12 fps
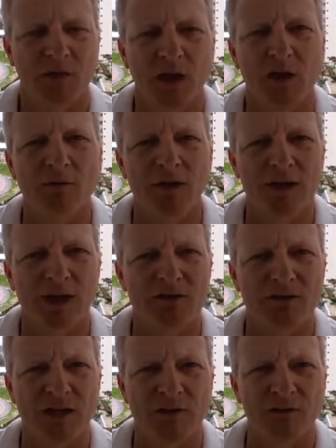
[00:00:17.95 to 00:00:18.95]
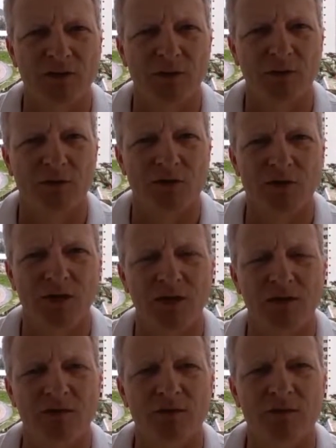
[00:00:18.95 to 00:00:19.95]
the only nation ever to have
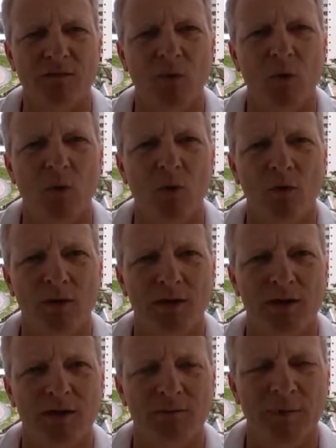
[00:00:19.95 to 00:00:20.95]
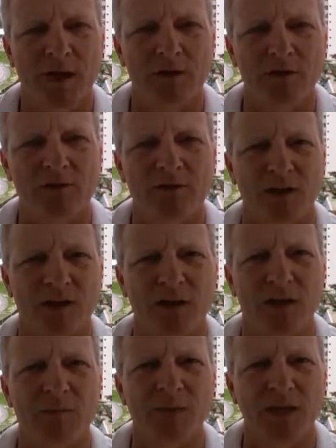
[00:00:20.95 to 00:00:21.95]
achieved more medals at the
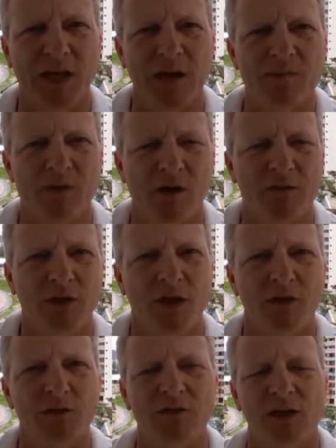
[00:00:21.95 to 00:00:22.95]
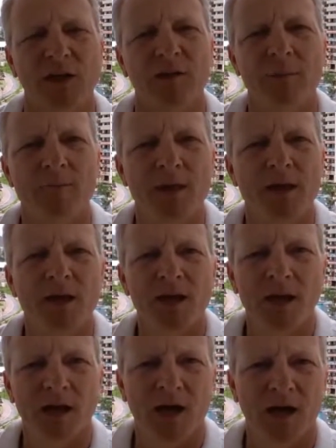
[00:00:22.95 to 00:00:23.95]
Olympic Games after hosting.
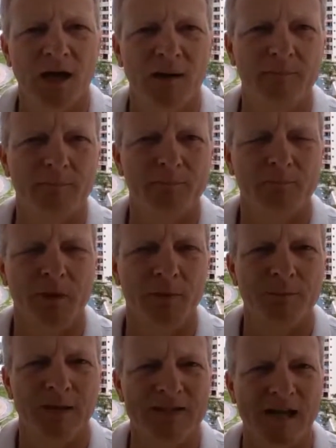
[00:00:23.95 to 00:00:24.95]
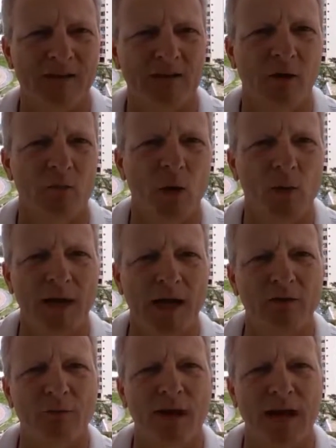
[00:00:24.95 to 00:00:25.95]
Modern Pentathlon, well, we
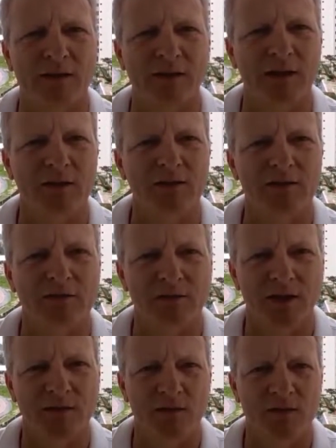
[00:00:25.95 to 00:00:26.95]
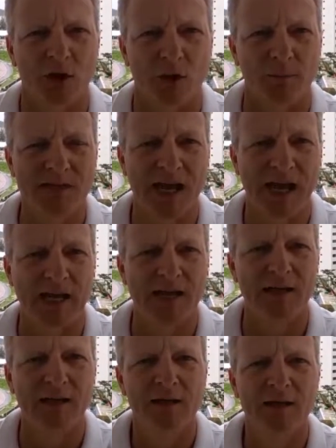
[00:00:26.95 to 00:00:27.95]
had three athletes in the top
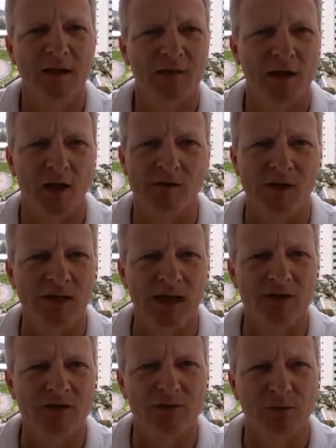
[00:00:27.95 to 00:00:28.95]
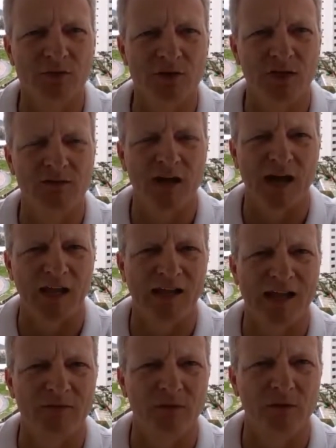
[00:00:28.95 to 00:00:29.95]
10, the only nation to achieve that
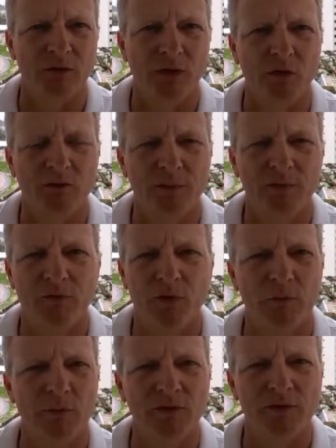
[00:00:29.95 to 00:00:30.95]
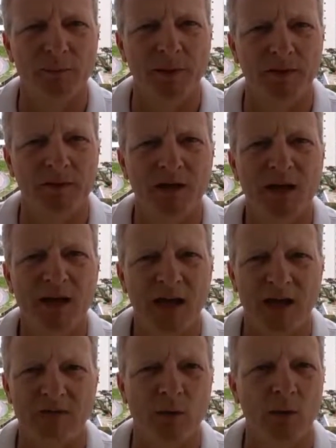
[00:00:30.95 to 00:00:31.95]
level of performance, but
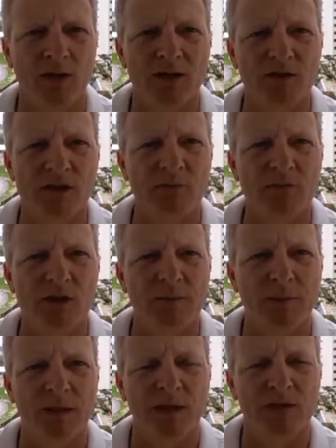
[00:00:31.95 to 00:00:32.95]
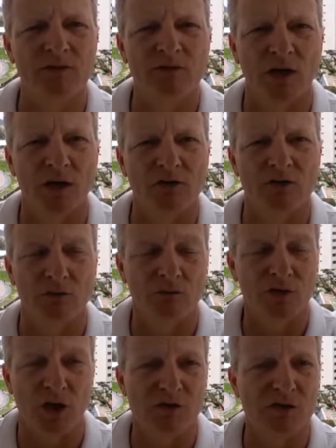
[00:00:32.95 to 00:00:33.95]
everyone in Team GB is
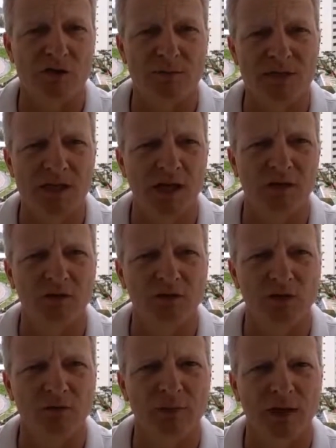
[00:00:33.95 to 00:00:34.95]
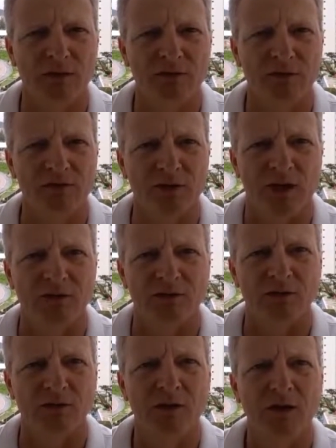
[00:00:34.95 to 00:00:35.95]
judges themselves on medal
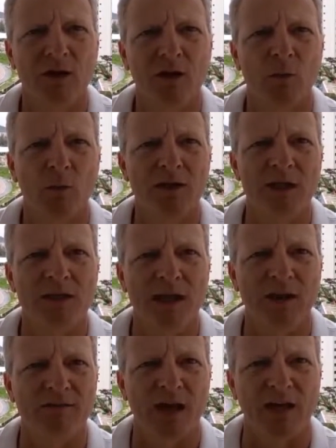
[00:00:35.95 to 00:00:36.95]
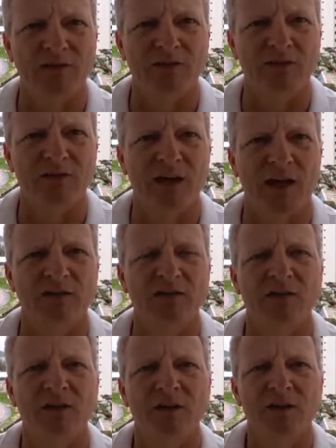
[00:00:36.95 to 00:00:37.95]
success, and we didn't have that
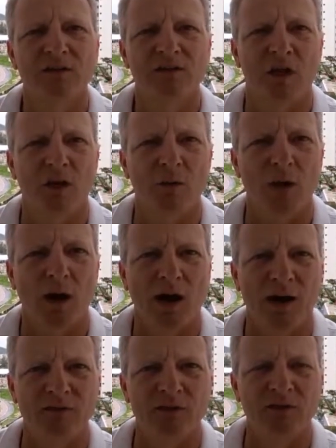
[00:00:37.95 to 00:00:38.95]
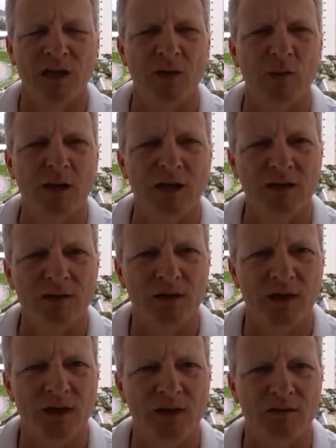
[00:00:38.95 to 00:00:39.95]
success. So I have to say we leave
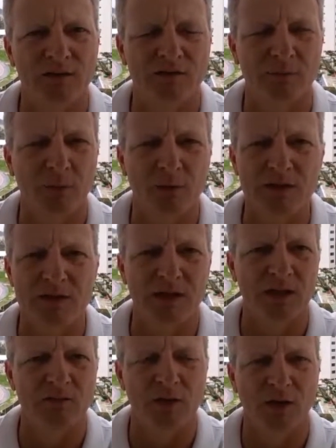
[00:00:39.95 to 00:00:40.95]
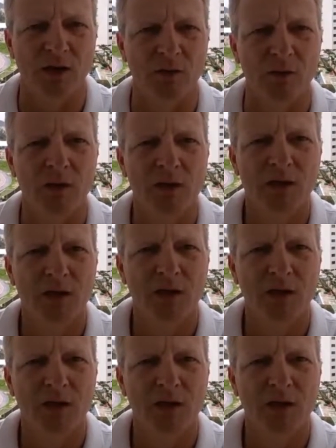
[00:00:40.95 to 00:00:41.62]
here disappointed, even though